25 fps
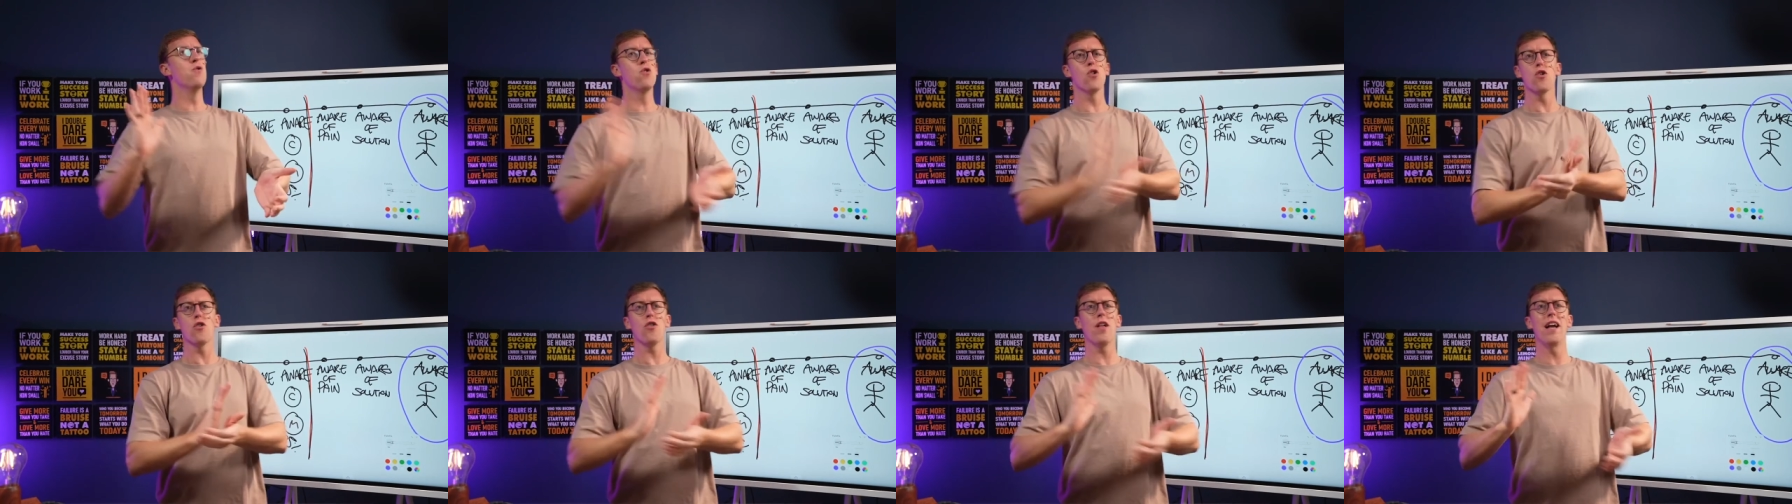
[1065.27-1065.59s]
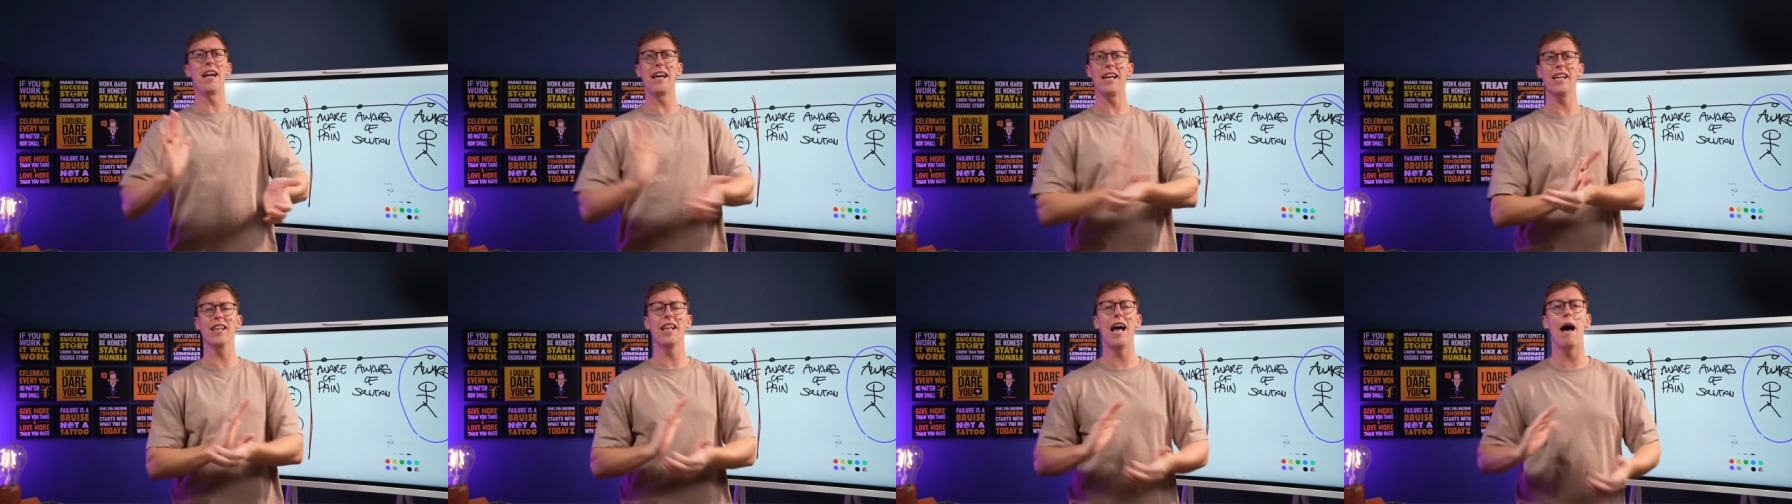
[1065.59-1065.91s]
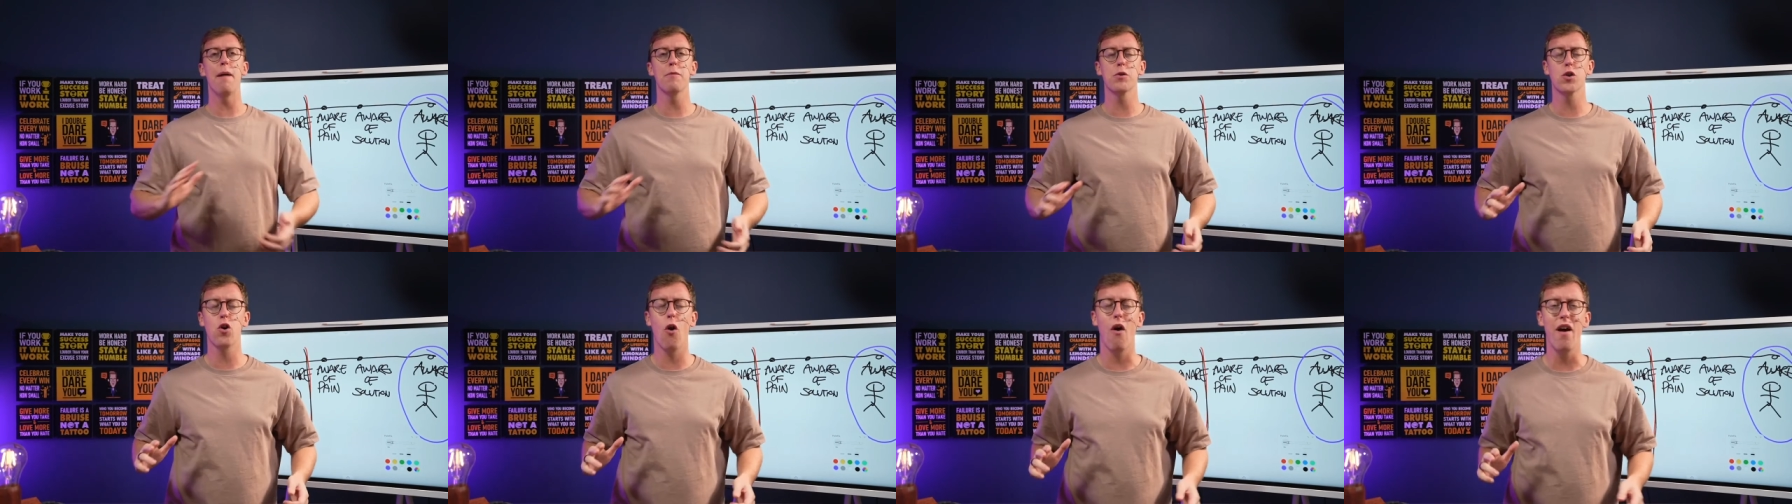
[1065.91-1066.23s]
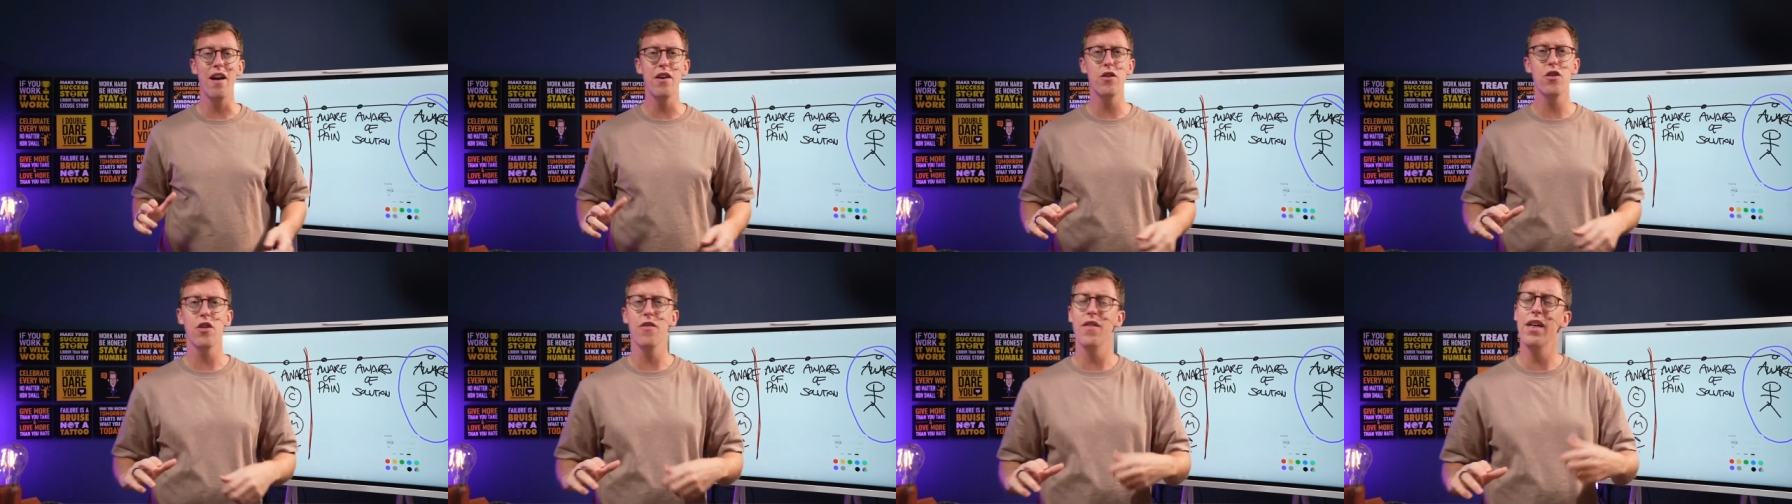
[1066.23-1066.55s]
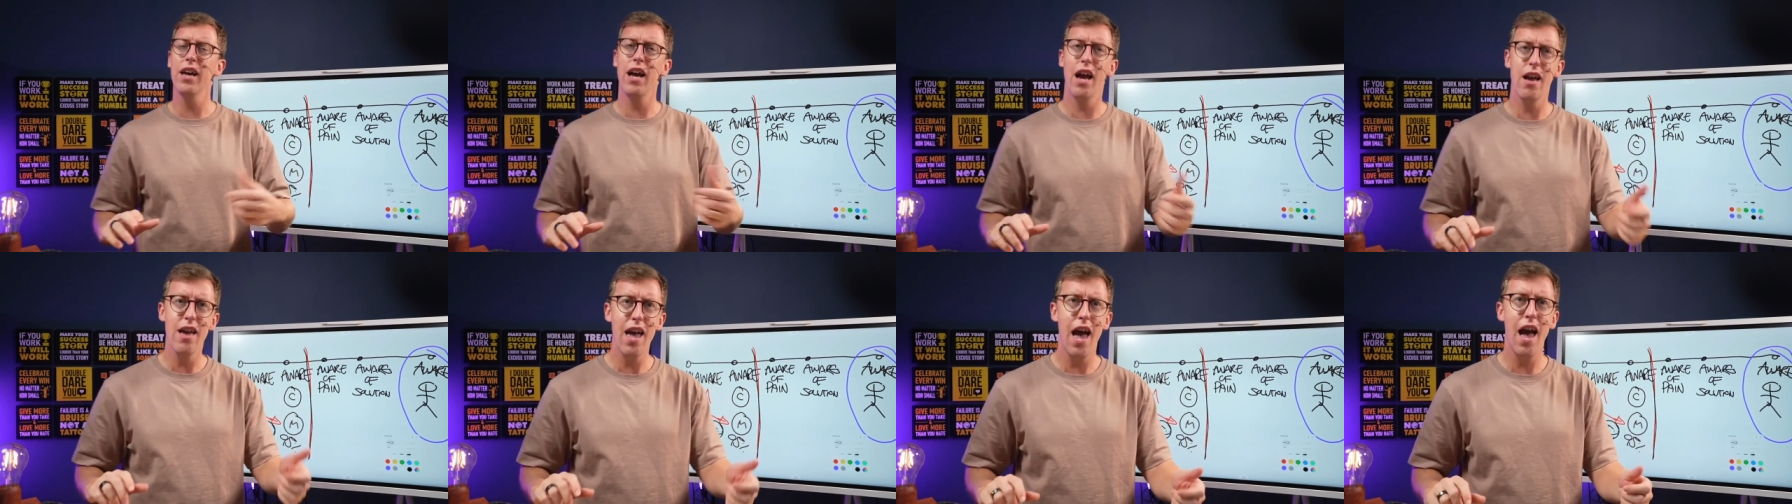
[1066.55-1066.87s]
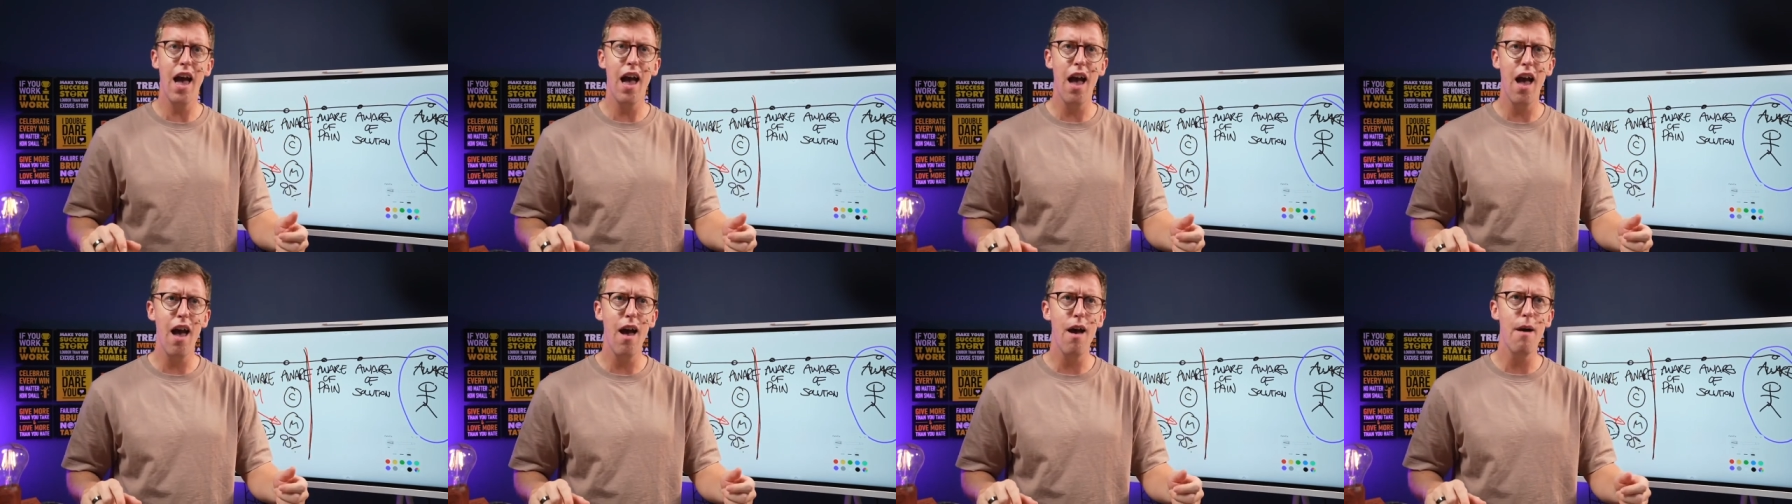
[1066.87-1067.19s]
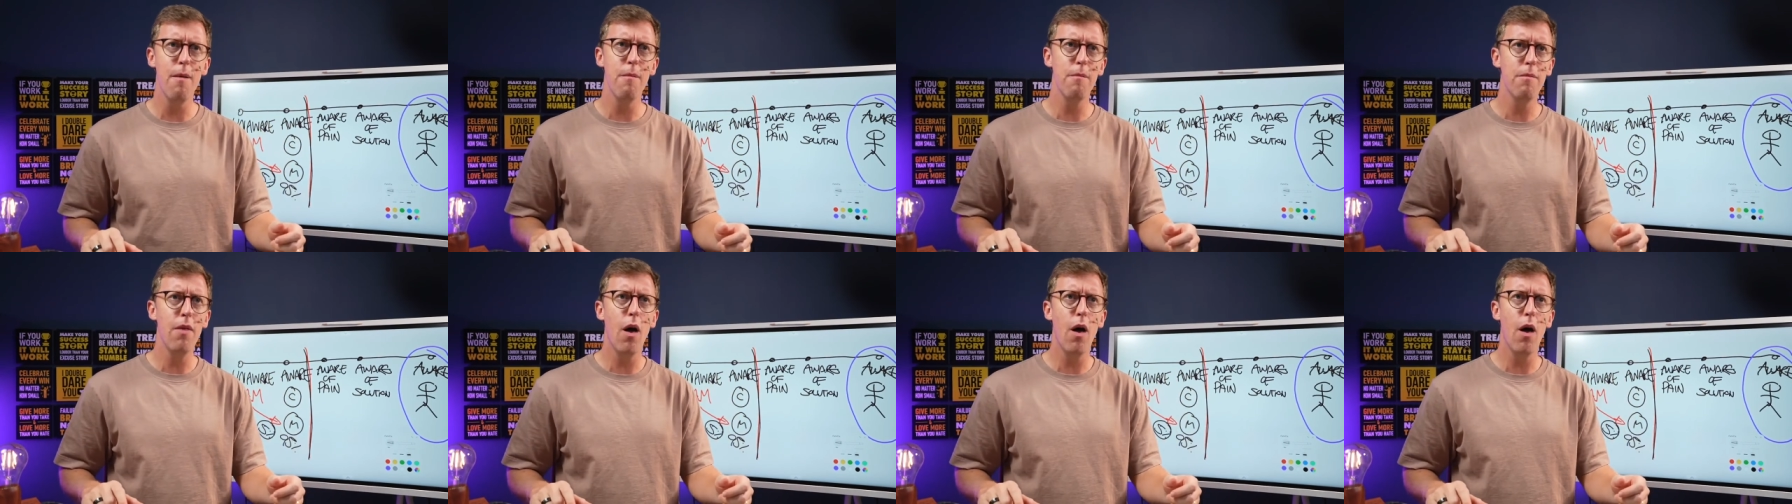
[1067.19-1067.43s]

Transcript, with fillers: just like claps crazy, and they go, "Yeah,